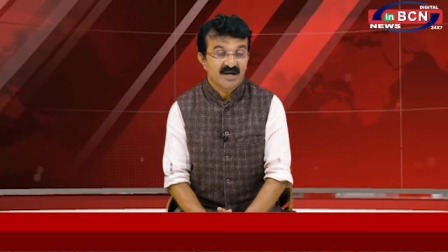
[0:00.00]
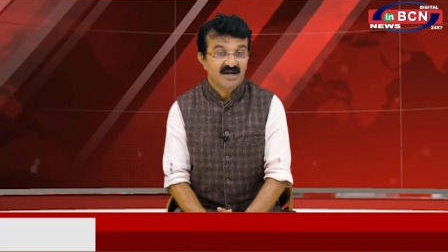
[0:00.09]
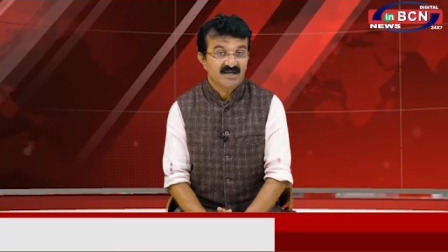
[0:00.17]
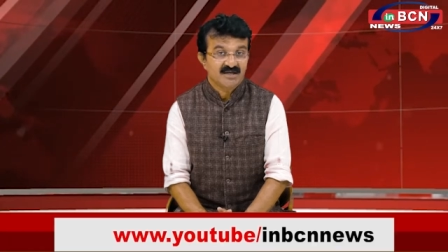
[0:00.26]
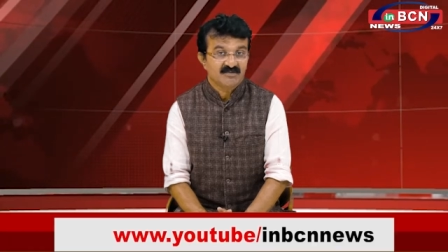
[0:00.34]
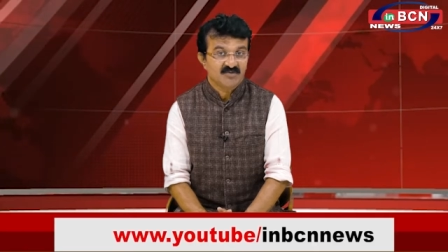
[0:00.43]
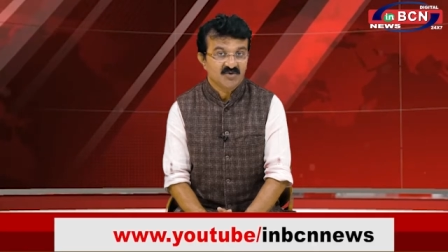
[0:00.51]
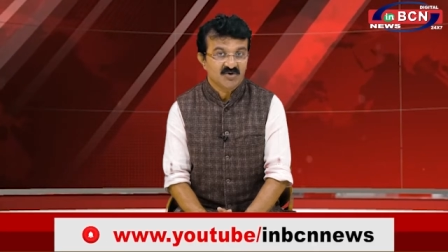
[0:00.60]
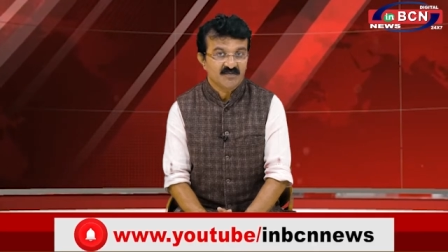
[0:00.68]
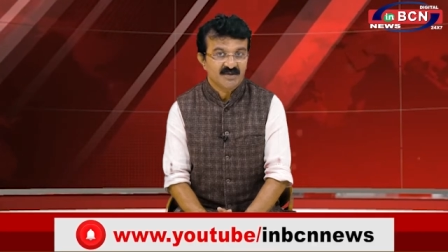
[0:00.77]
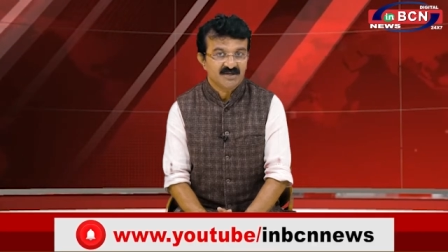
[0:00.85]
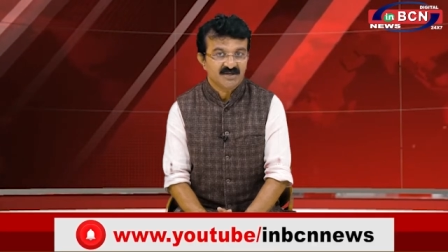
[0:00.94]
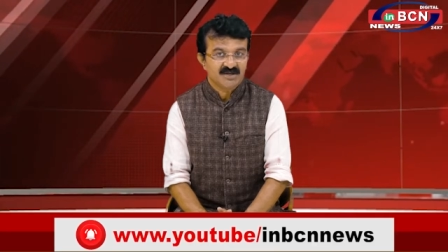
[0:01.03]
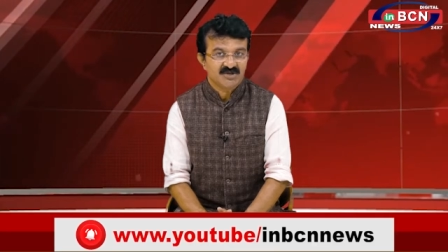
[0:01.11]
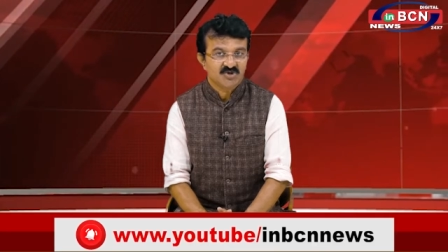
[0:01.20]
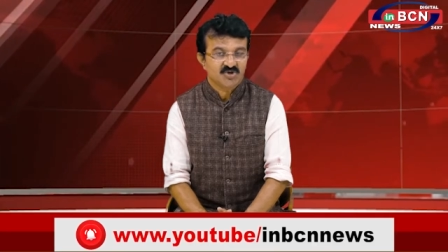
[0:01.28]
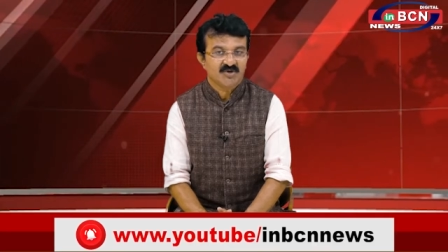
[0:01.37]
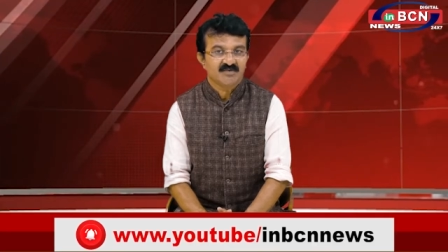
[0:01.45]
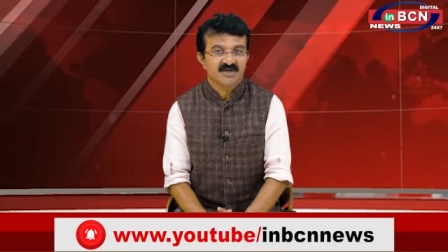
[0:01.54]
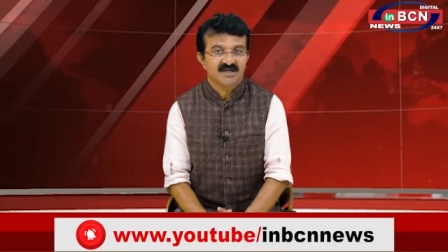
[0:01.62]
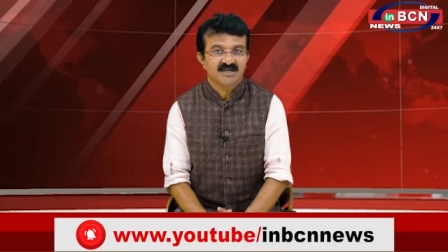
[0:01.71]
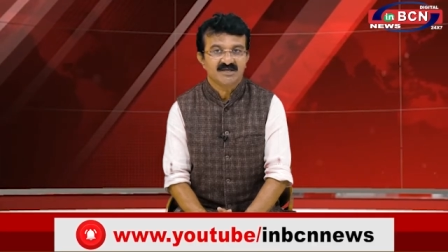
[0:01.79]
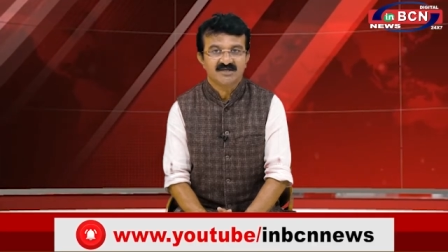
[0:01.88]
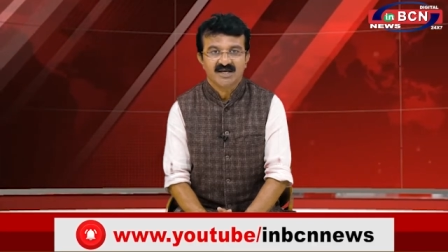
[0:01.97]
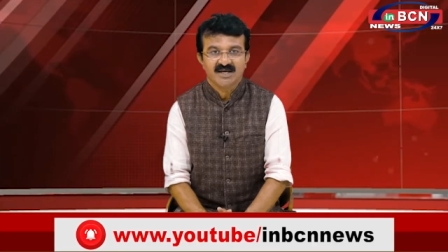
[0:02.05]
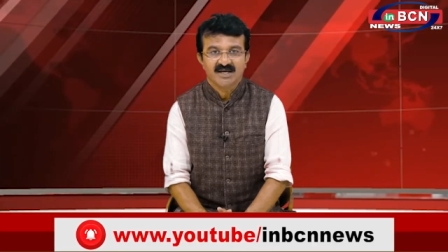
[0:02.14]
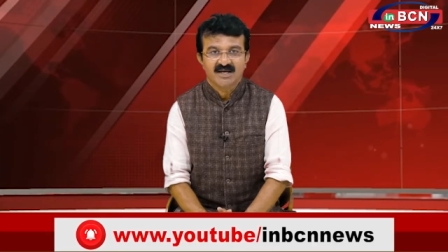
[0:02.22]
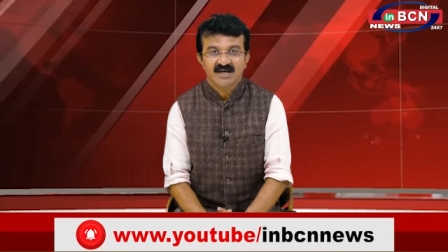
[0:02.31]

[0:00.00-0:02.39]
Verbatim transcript: 8 more patients succumbed in the day.